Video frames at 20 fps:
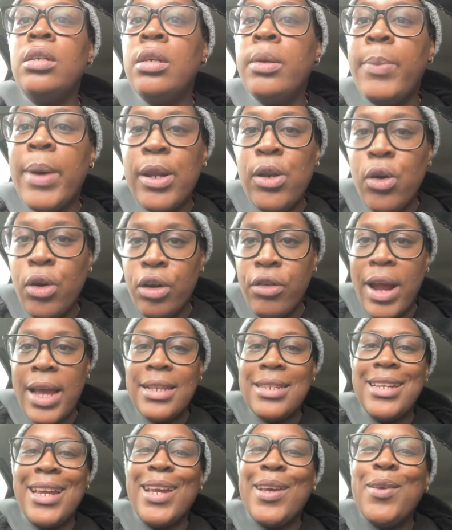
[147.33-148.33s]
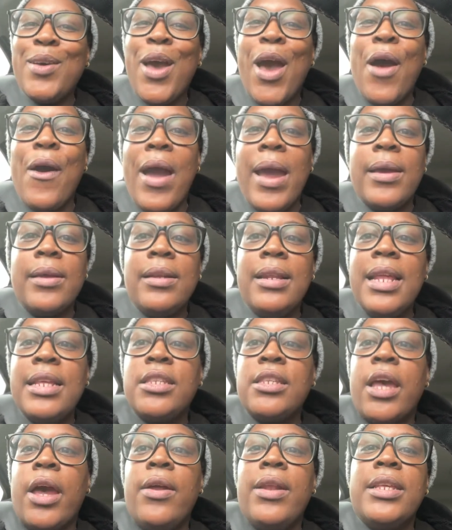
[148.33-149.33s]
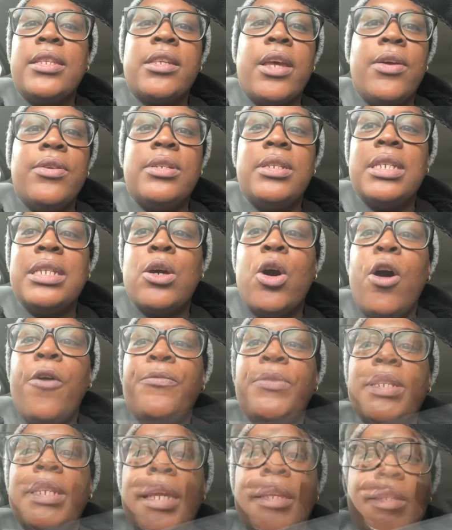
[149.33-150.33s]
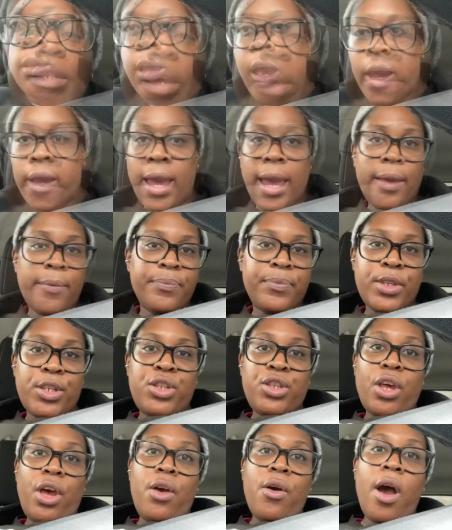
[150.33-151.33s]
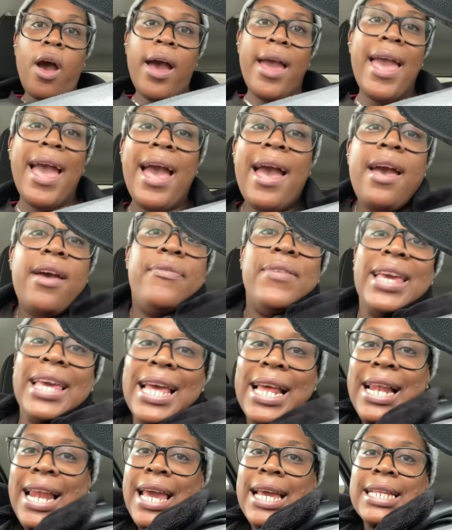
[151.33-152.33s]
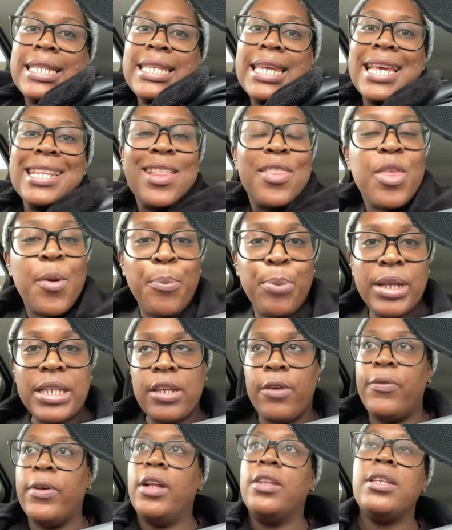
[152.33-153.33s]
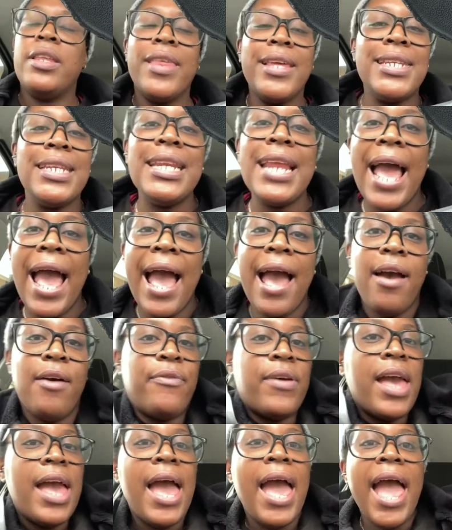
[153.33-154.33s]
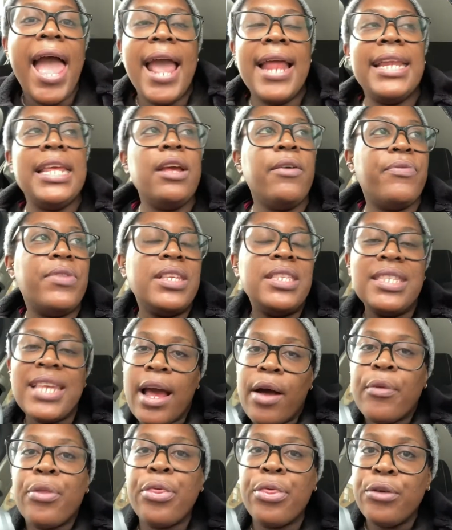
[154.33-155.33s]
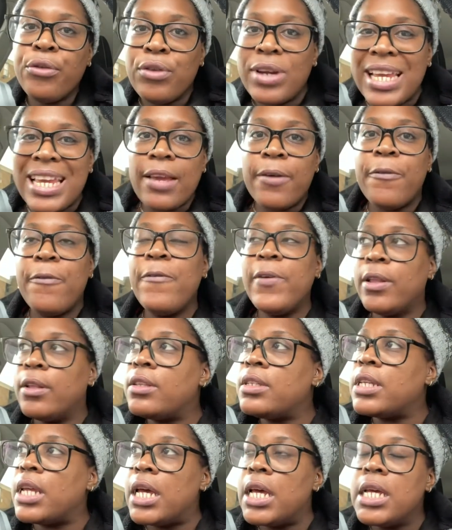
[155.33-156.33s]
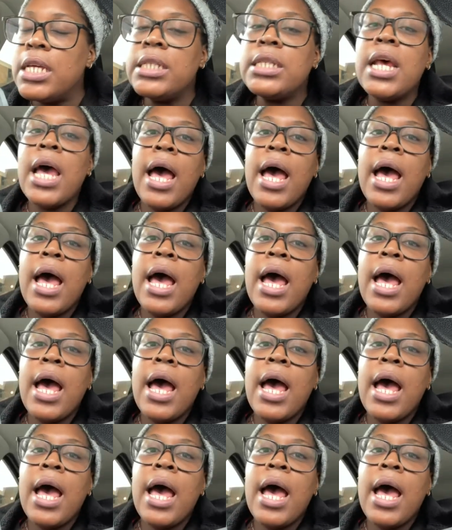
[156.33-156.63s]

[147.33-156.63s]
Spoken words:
by not crashing. All right, let's go off to Tesco. Okay, so I have collected the Brita filter. They didn't have any of the set of three filters,